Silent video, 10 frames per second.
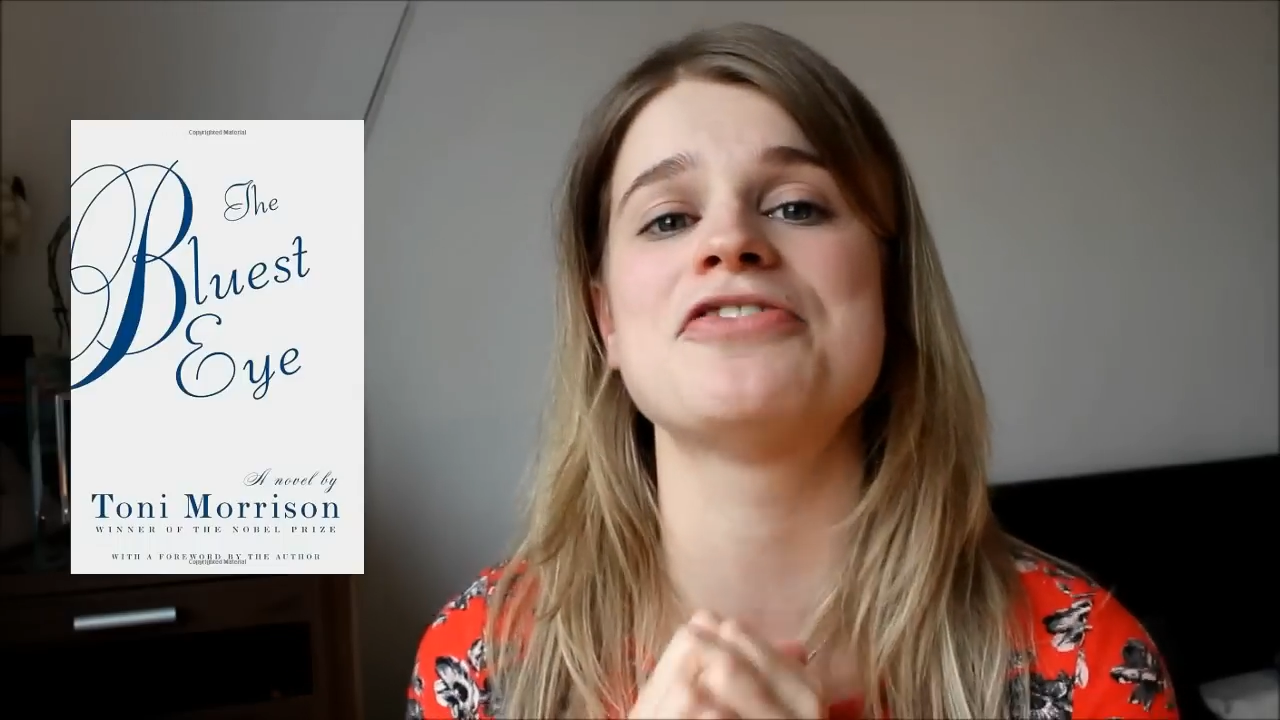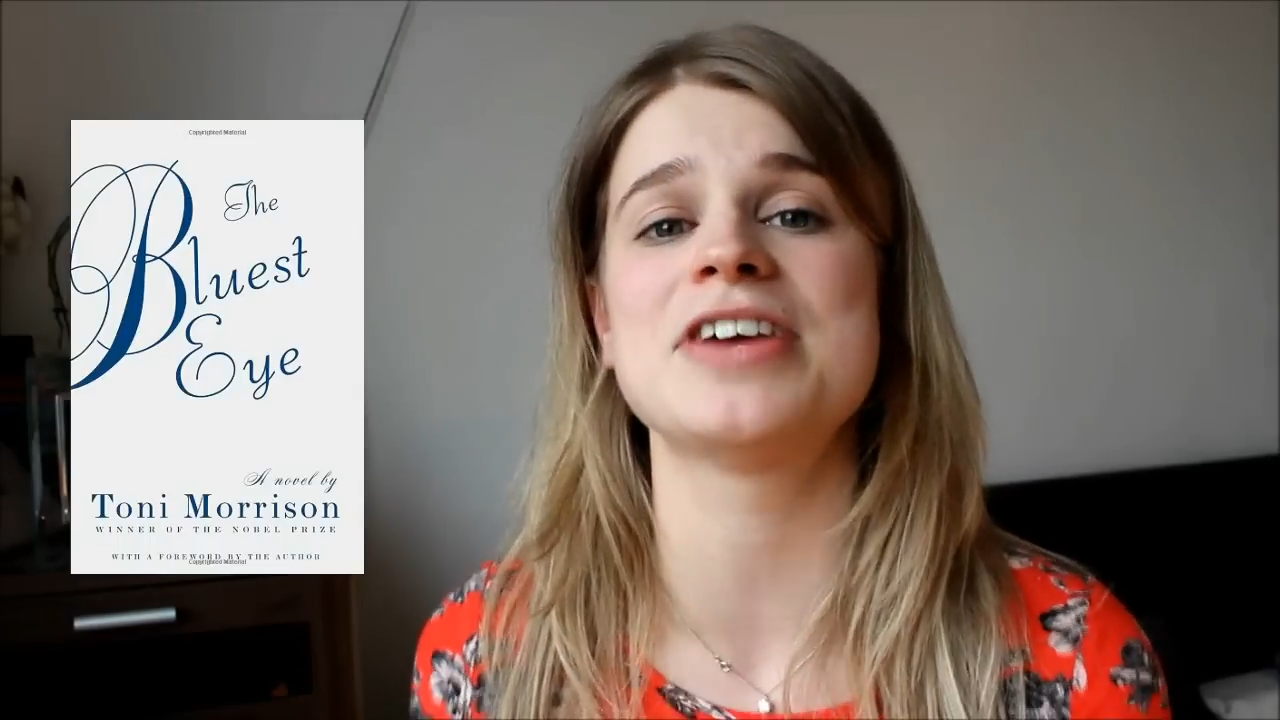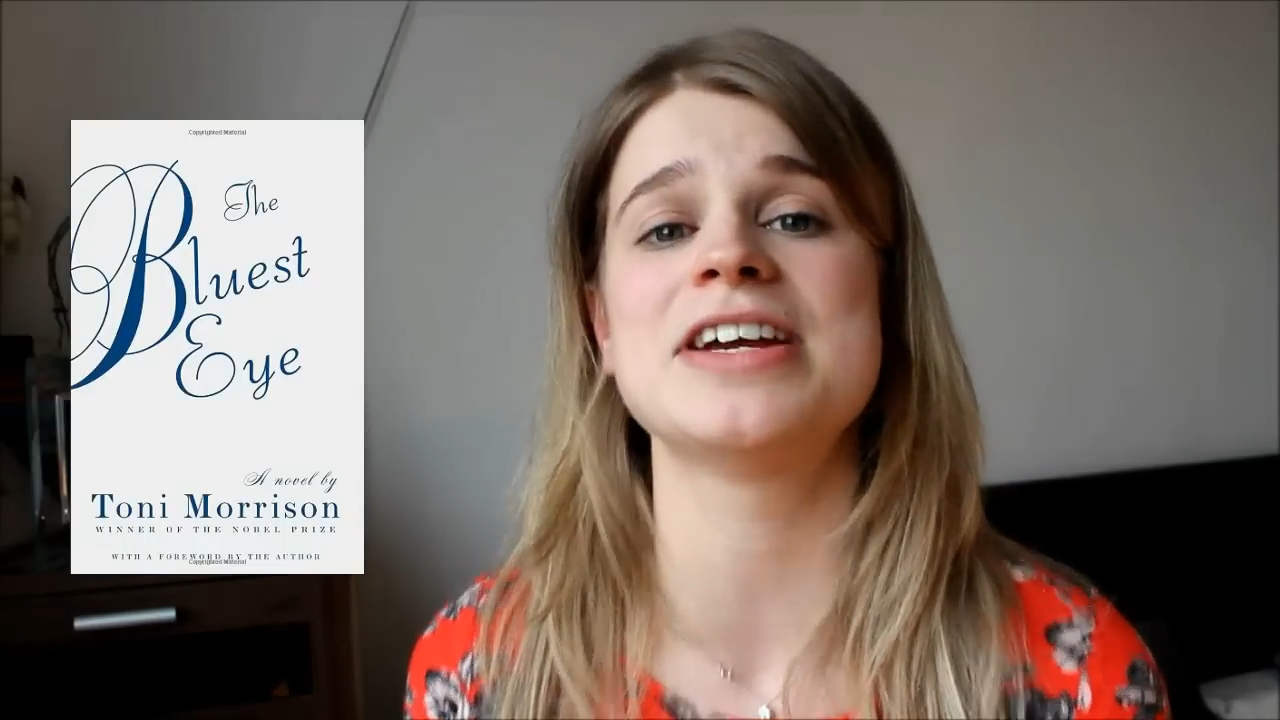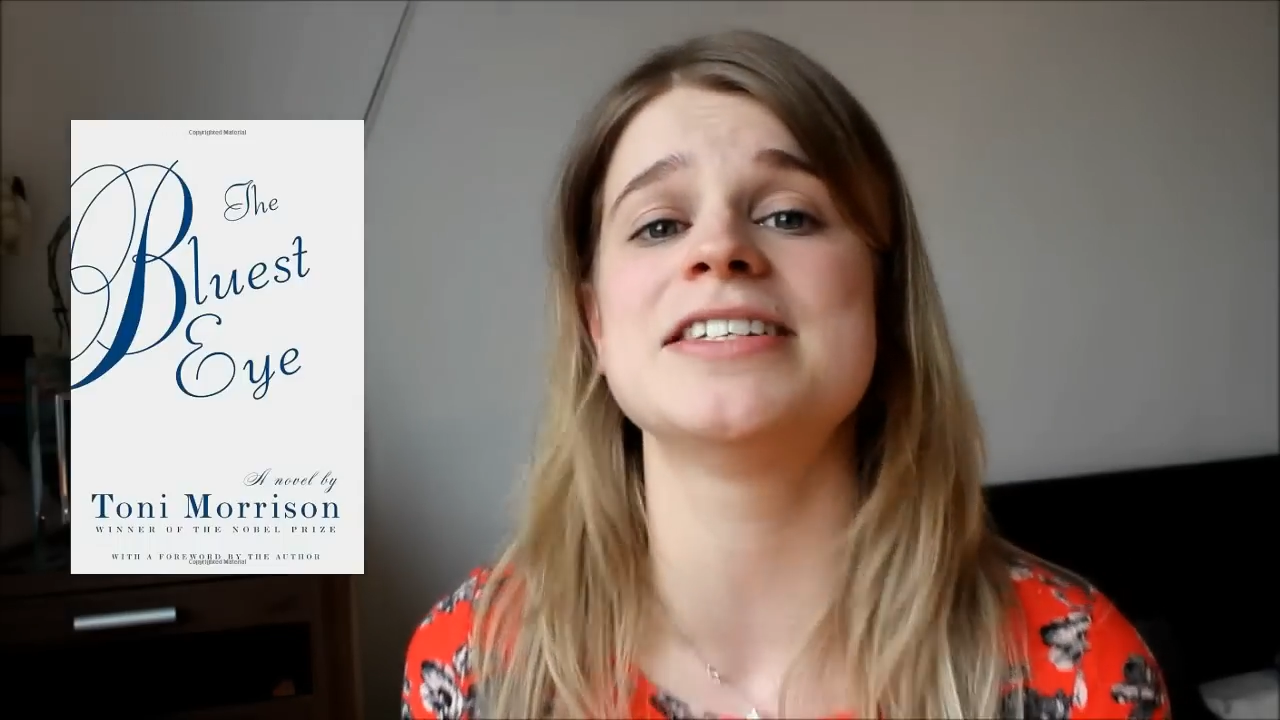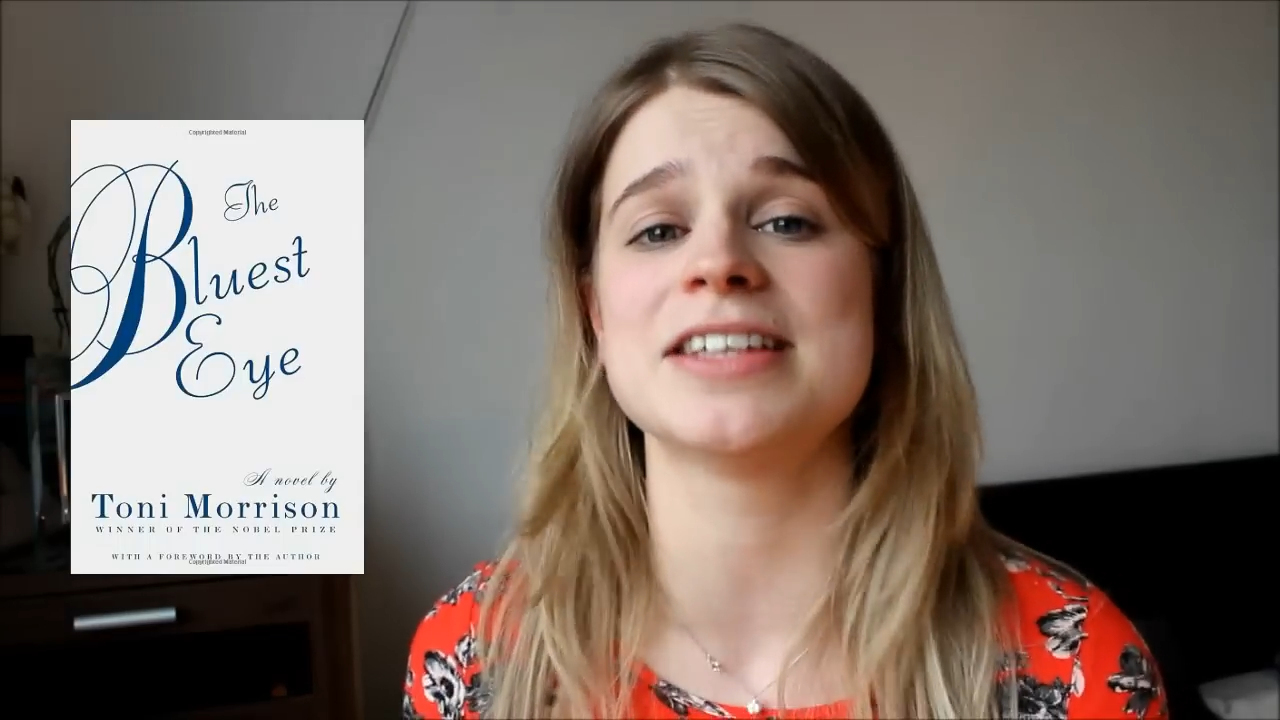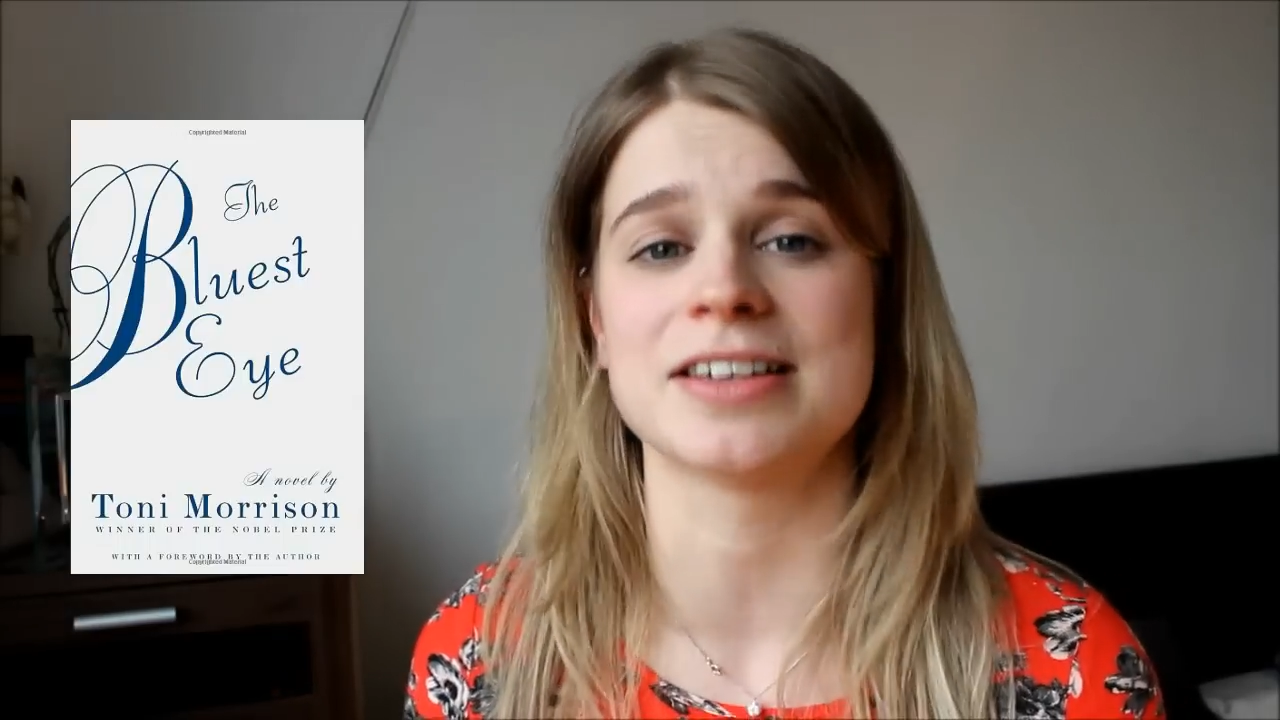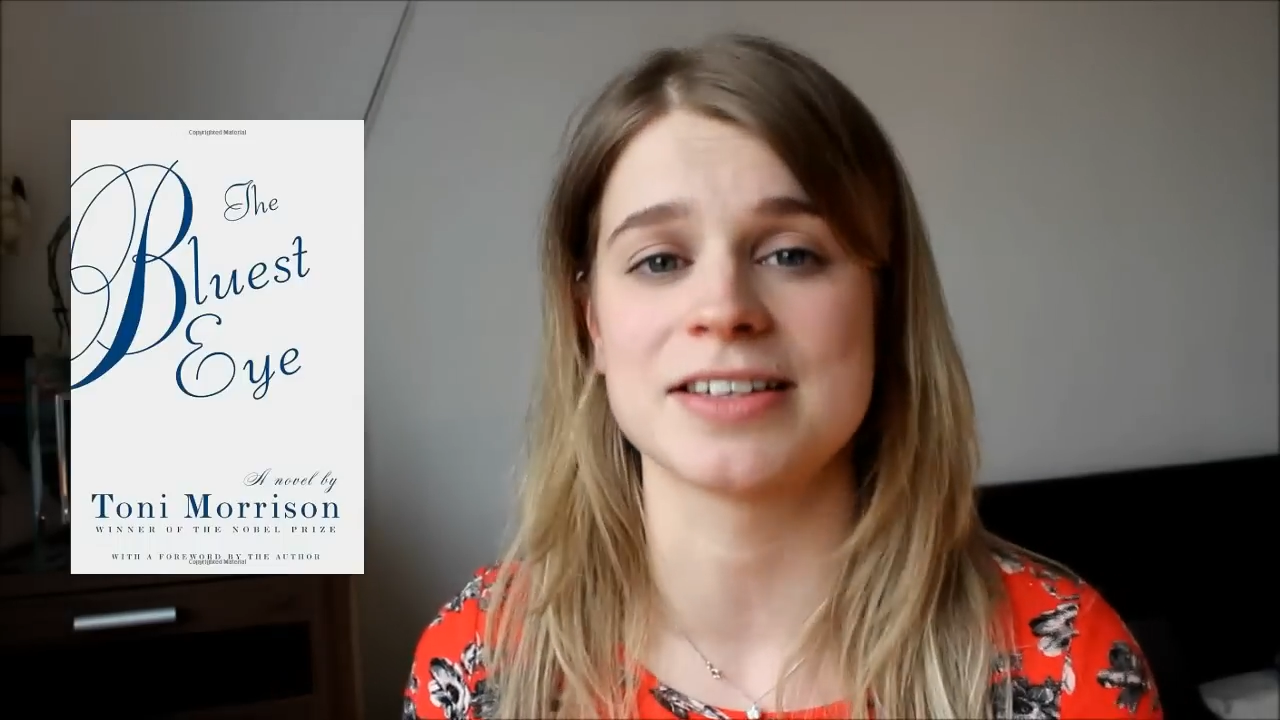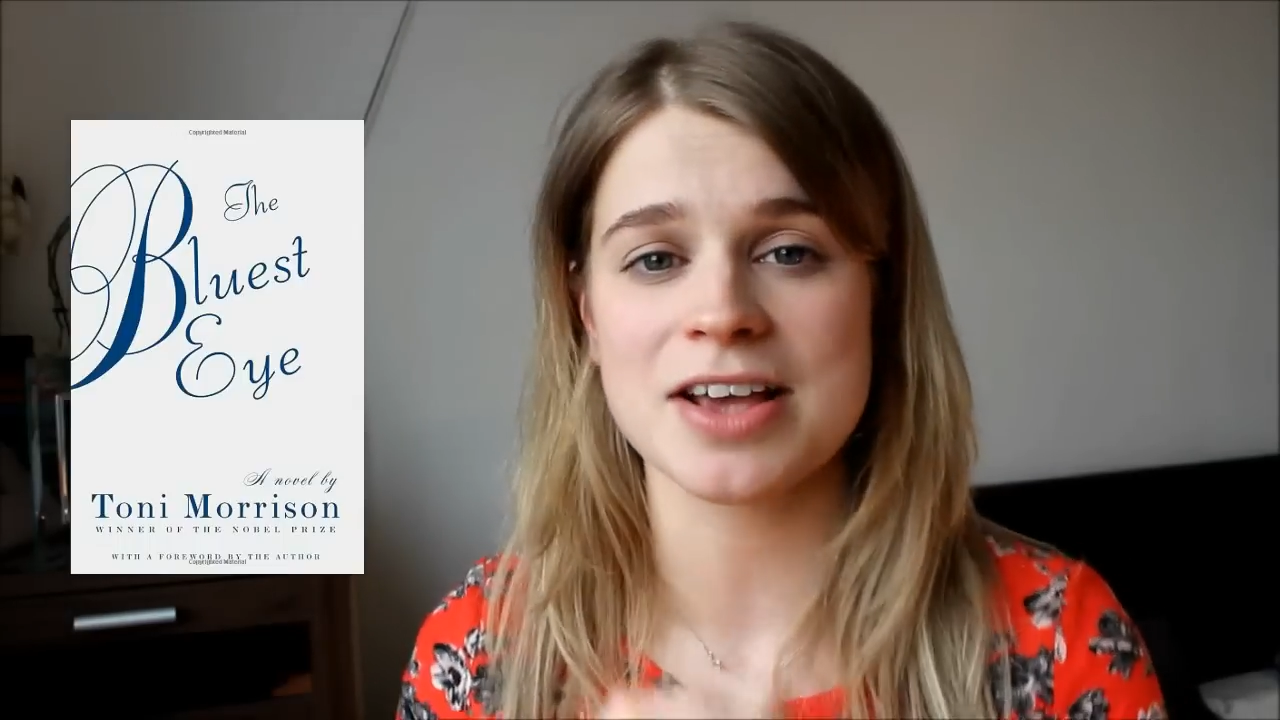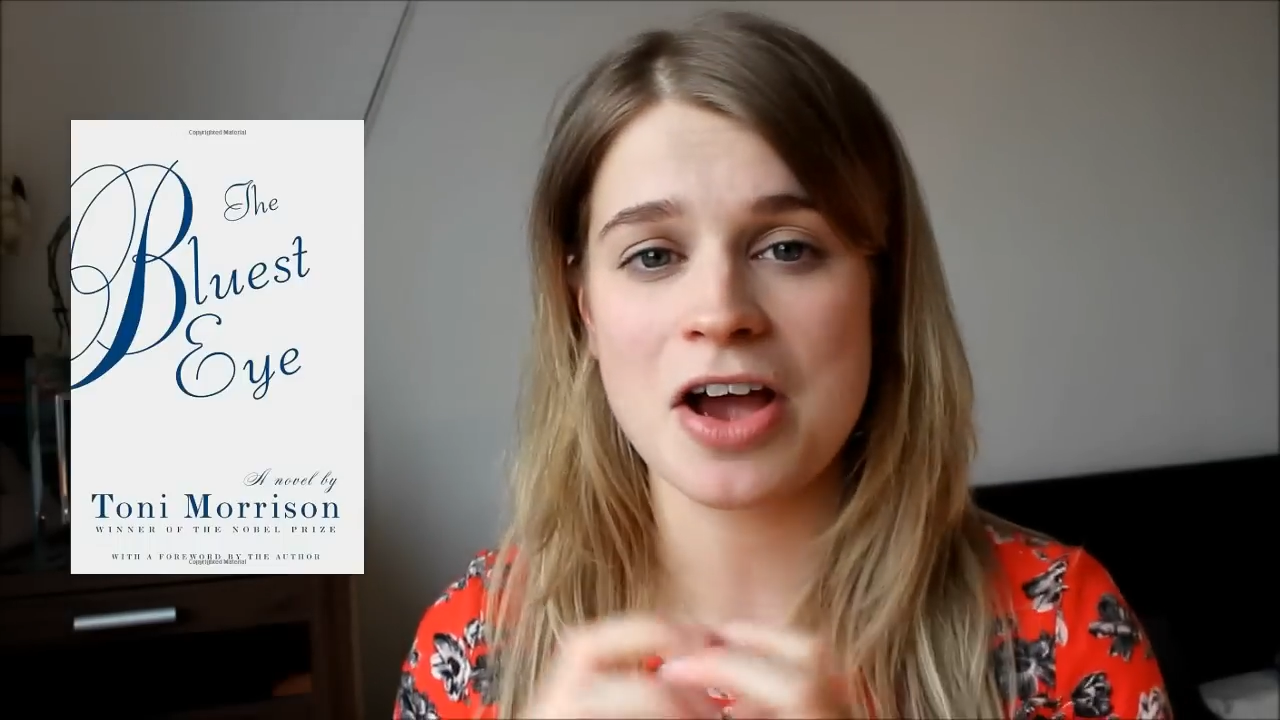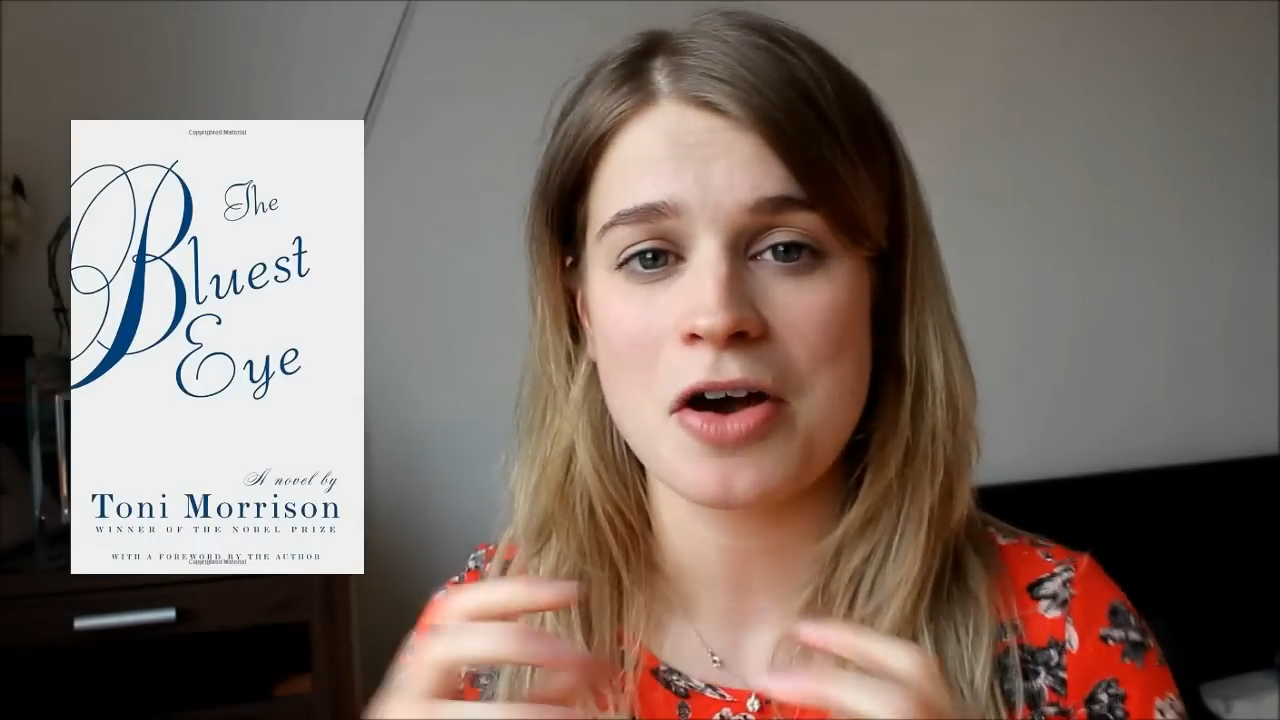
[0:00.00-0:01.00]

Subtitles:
reasons